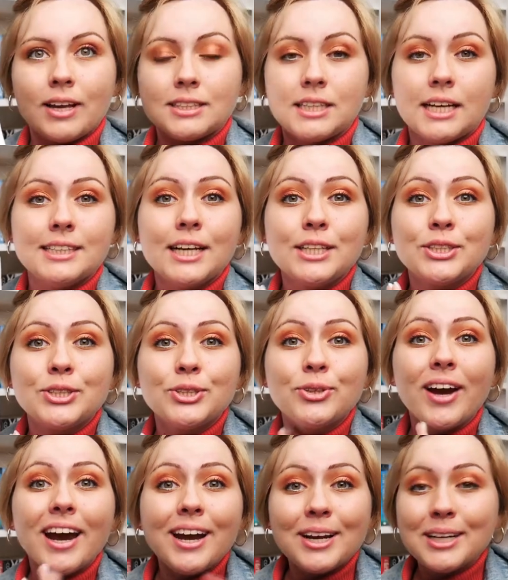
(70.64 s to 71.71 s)
So let's get
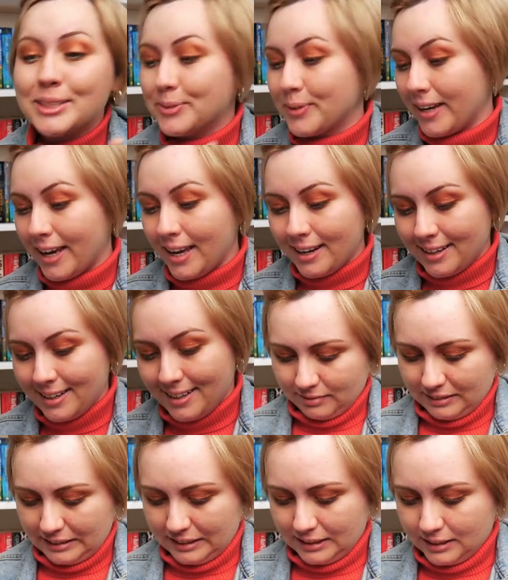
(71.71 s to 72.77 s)
straight into it.
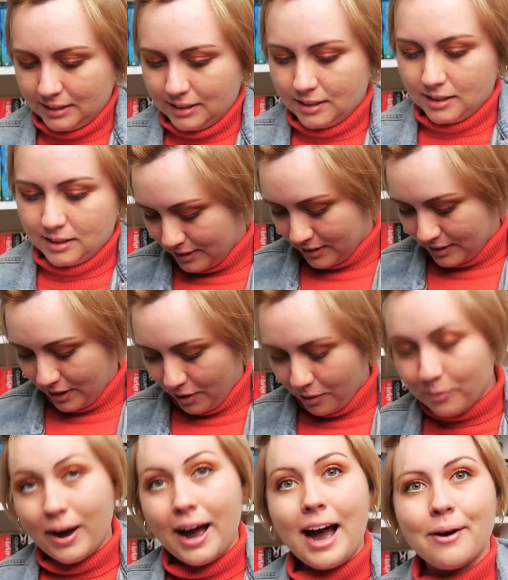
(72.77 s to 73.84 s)
Oh
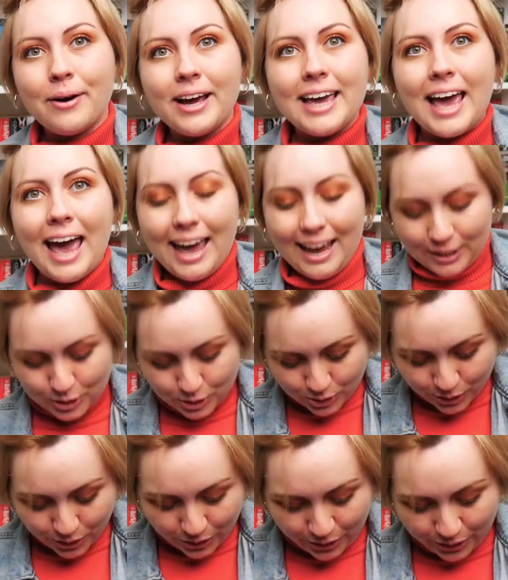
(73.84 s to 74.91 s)
wow, okay,
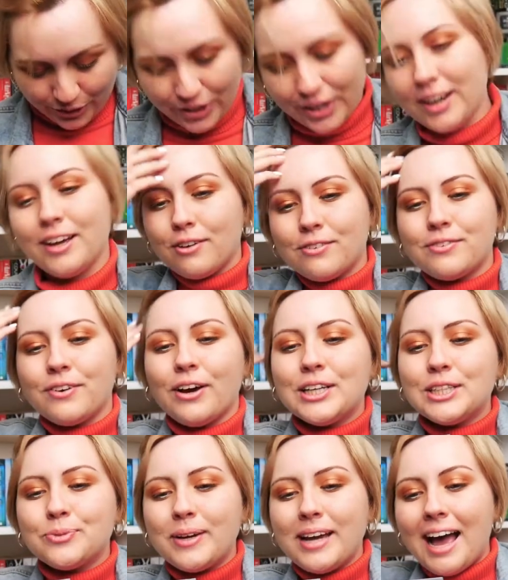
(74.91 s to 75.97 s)
so
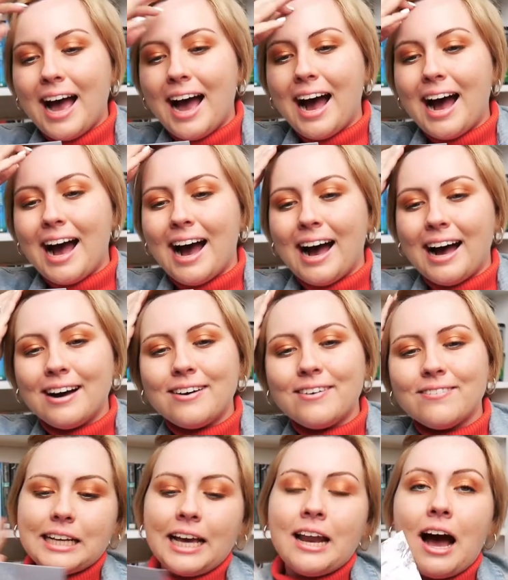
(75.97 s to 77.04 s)
first we
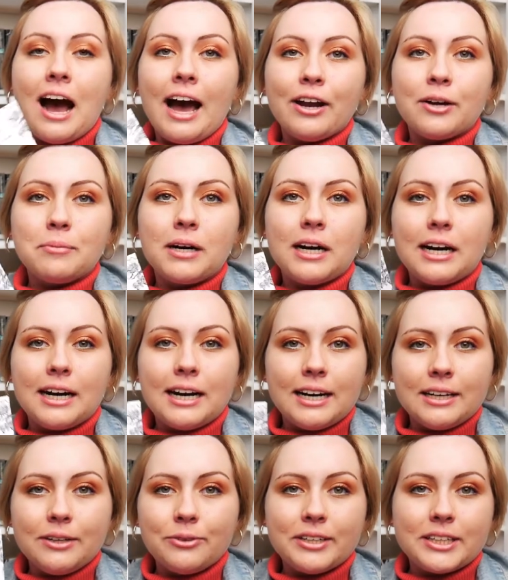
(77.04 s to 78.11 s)
have an item
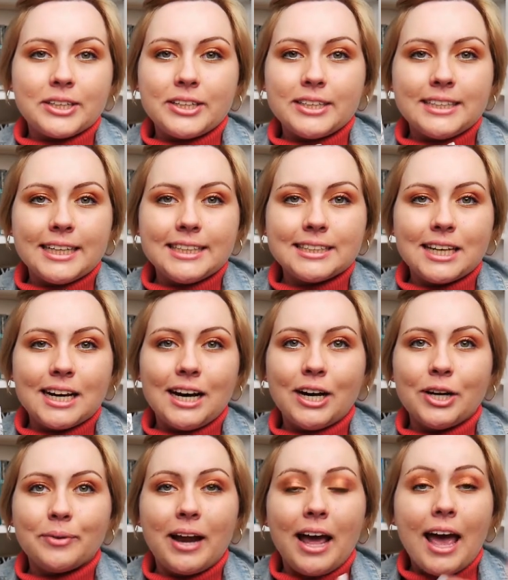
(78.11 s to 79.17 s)
card or a contents card
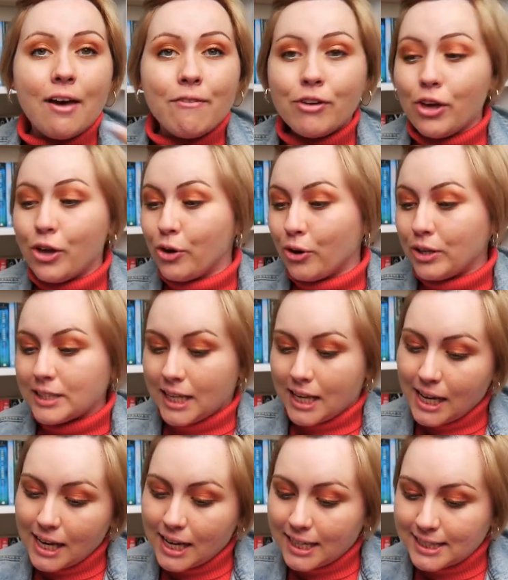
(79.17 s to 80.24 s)
or whatever you use
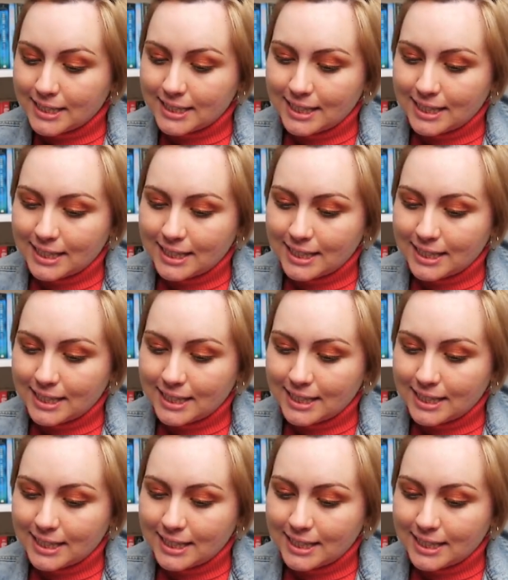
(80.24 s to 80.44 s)
it.